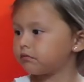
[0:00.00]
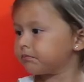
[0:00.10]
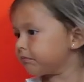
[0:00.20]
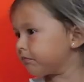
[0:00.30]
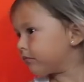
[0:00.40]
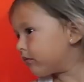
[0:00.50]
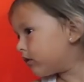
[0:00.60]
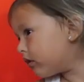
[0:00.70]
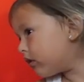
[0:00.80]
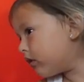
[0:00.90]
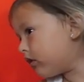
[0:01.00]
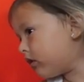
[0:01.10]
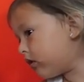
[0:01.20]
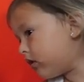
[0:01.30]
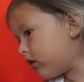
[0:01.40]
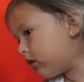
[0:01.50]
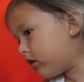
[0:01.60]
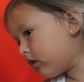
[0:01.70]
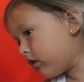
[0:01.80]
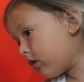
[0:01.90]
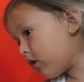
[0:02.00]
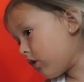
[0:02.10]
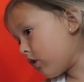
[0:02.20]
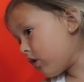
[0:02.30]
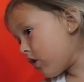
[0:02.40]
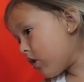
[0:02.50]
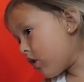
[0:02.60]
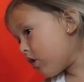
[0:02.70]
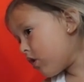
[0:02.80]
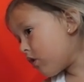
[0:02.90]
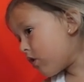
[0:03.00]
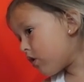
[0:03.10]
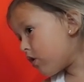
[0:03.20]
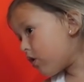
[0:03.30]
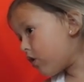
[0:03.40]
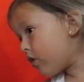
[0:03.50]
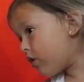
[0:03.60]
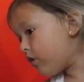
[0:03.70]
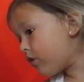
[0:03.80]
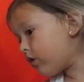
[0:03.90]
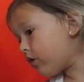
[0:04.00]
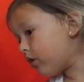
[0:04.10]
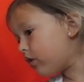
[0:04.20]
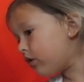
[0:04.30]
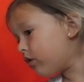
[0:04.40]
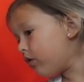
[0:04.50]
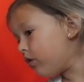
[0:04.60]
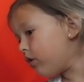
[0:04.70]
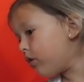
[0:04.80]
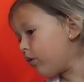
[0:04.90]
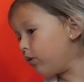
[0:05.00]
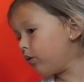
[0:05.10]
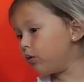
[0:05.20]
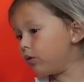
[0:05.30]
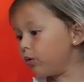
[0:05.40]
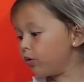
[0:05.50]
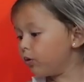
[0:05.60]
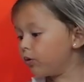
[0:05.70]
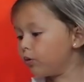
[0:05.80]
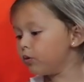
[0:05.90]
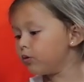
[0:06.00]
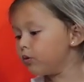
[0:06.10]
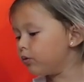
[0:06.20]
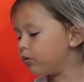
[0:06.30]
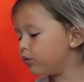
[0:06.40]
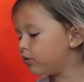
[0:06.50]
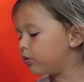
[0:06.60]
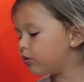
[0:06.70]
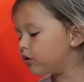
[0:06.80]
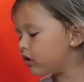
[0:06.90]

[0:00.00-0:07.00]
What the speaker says: (silent)